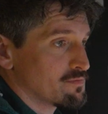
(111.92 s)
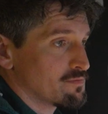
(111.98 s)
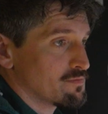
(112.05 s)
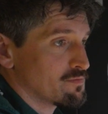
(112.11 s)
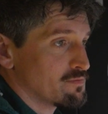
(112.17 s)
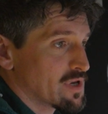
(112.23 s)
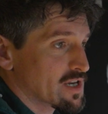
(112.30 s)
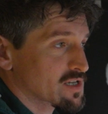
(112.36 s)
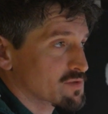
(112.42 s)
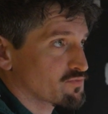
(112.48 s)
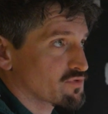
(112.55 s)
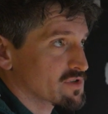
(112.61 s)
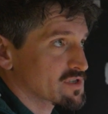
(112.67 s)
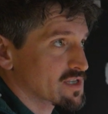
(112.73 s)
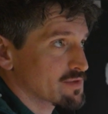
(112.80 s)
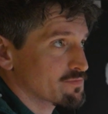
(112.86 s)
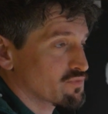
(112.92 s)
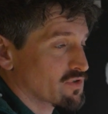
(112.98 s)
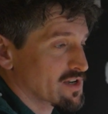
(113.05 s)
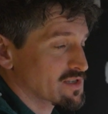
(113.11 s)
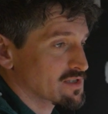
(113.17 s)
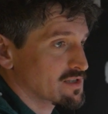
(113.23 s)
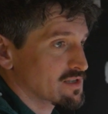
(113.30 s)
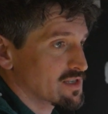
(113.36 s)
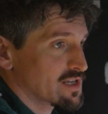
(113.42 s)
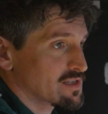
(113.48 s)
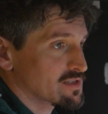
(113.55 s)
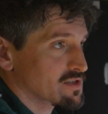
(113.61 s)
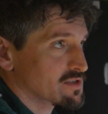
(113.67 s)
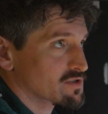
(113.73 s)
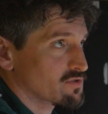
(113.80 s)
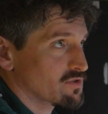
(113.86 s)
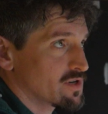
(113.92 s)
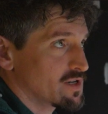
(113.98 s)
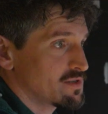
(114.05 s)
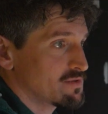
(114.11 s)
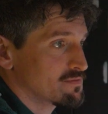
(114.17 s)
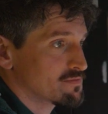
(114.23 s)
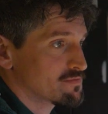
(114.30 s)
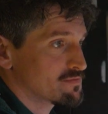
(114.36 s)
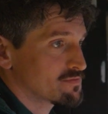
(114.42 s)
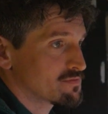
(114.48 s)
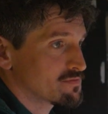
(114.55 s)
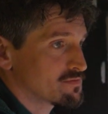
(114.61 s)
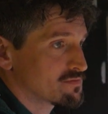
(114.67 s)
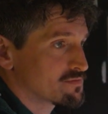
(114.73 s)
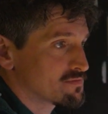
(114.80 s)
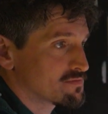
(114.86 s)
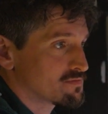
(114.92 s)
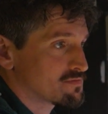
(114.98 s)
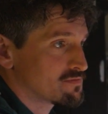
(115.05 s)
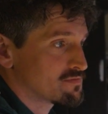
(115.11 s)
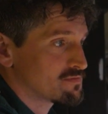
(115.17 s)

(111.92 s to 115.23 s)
us some really nice wider shots. We